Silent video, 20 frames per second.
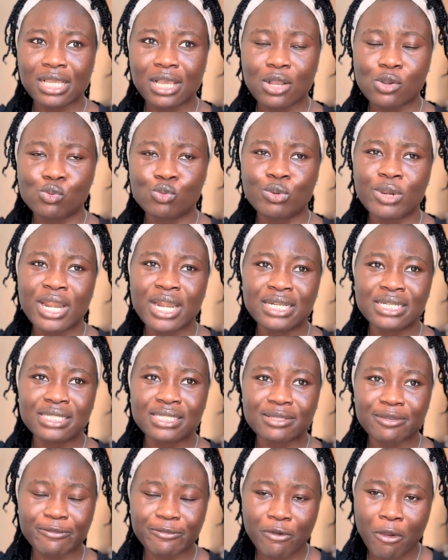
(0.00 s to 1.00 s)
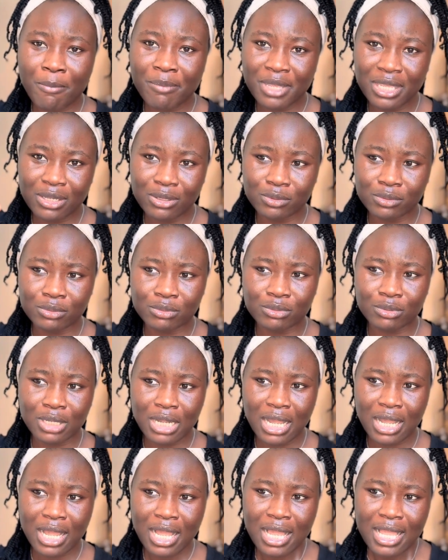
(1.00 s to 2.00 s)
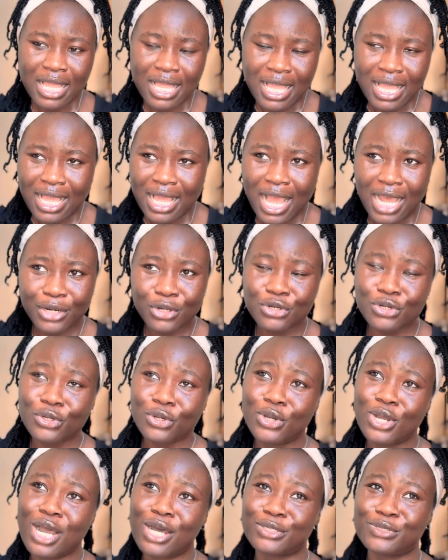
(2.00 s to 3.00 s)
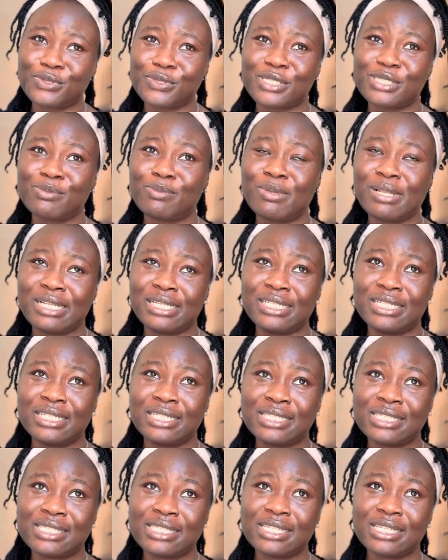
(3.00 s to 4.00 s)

Words for me, I don't know how to explain it.